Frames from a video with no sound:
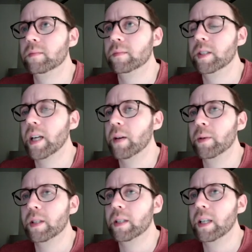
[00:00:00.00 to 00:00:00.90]
Your knight
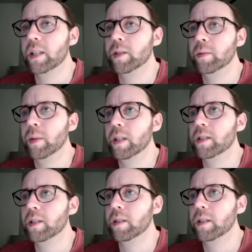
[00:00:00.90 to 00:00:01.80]
really can't do much.
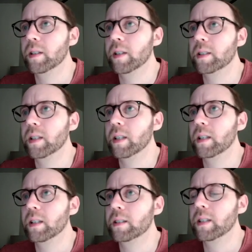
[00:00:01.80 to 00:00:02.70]
Go here, I
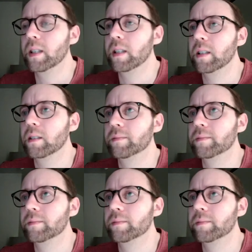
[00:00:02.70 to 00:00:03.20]
take.